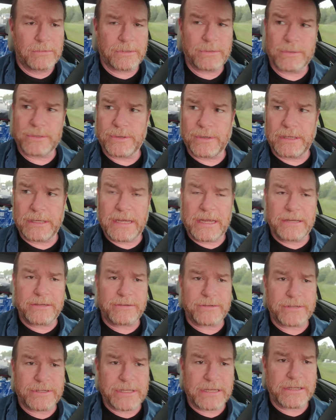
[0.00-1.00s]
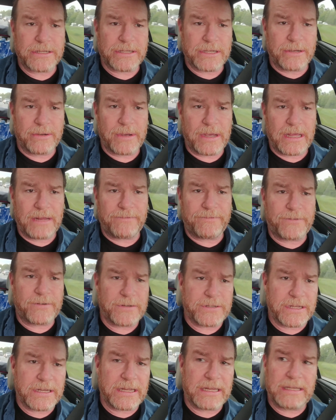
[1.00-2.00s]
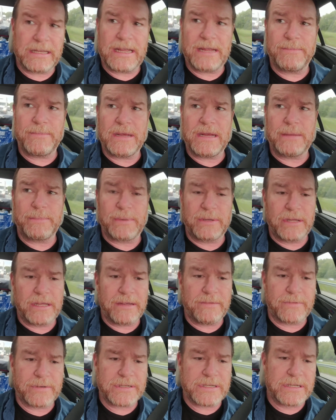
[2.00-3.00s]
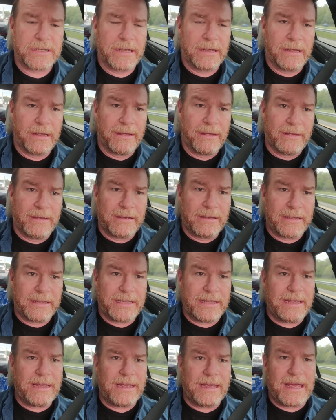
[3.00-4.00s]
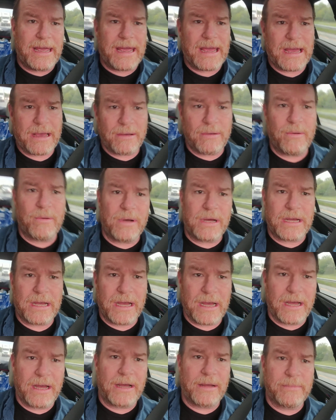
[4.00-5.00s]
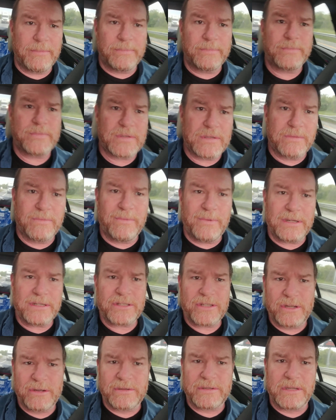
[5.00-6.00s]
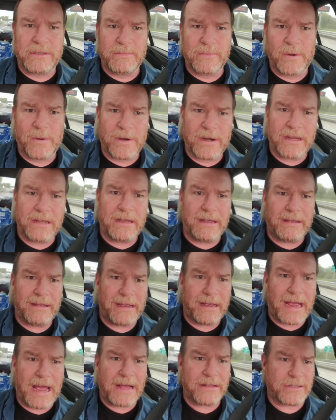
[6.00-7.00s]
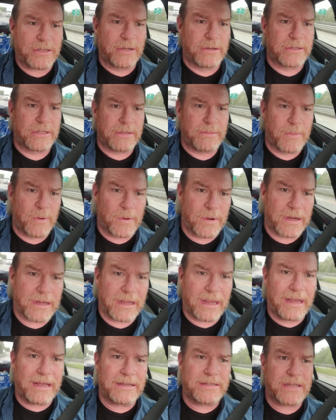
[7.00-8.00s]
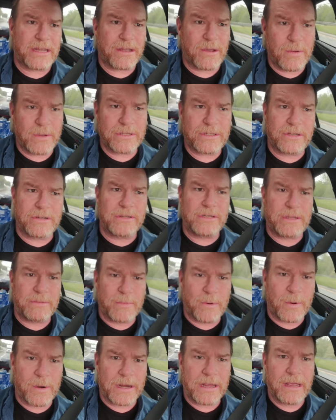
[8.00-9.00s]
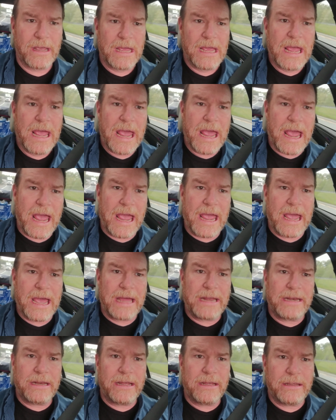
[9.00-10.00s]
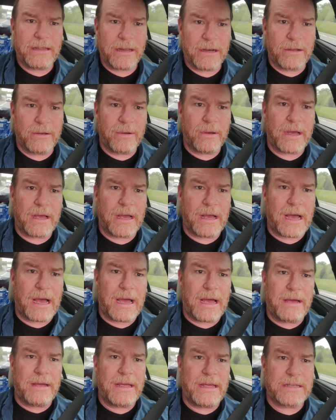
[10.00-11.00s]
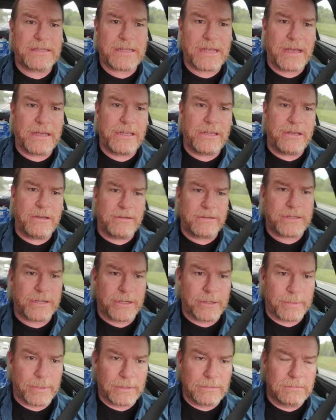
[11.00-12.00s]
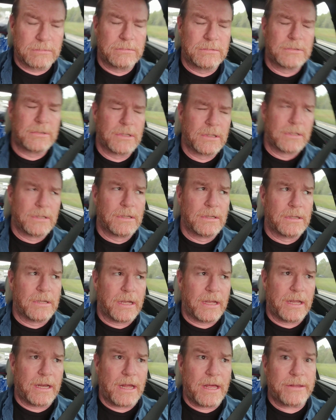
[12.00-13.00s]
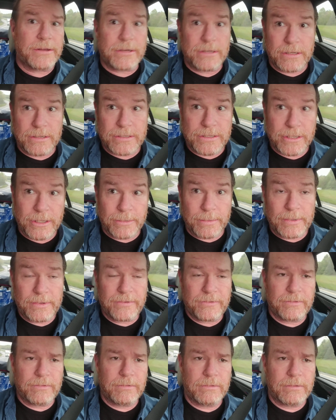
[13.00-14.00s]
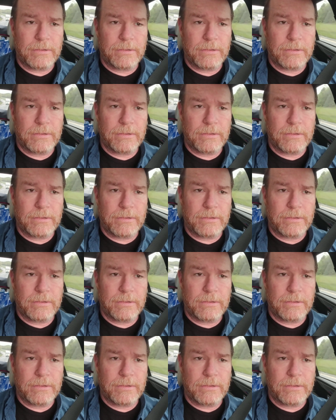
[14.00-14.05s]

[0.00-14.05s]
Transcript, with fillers: which was really interesting. So the first thing it led me to believe was, yeah, um, what Tuesday morning? How Tuesday morning? How's it going Tuesday morning? And you know, uh, as a YouTuber and other YouTubers,